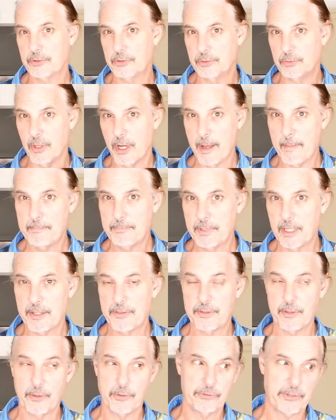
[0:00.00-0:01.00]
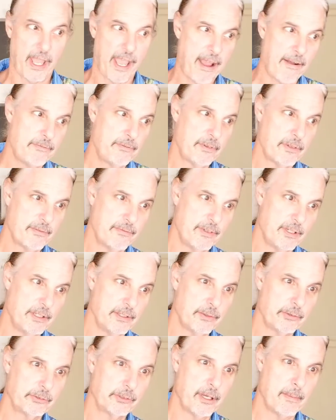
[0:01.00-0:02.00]
to update those after the
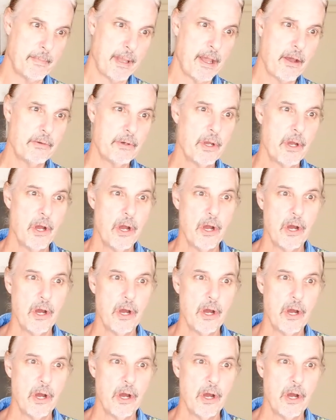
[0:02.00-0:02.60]
videos come out,